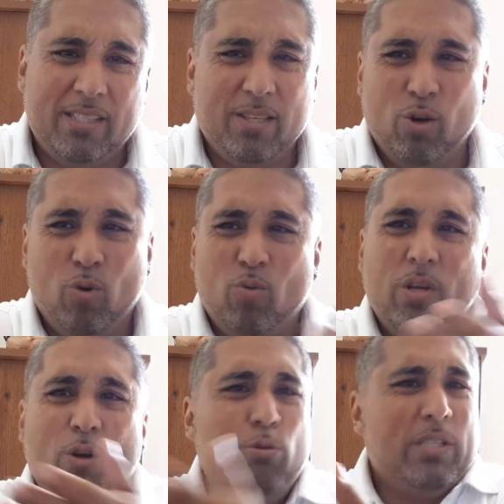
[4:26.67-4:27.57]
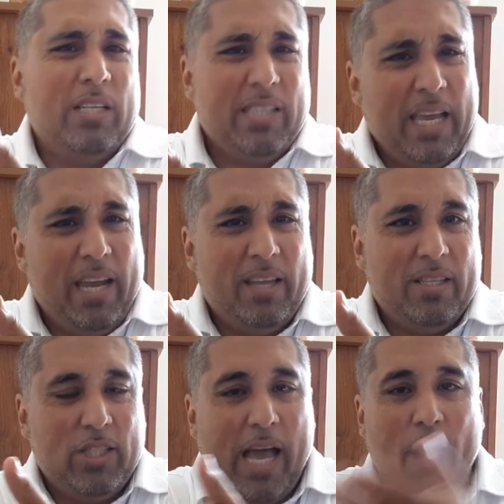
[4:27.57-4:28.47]
so who's going to take care of the
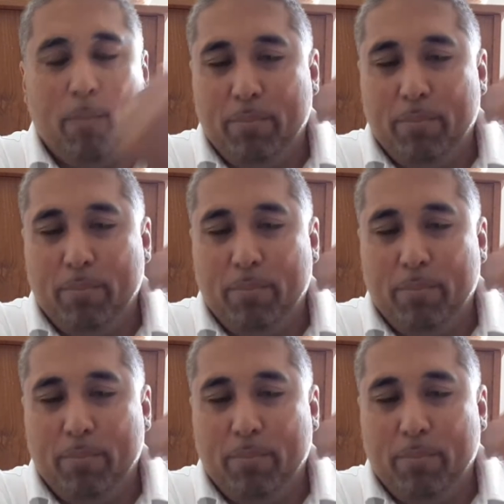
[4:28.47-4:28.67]
child?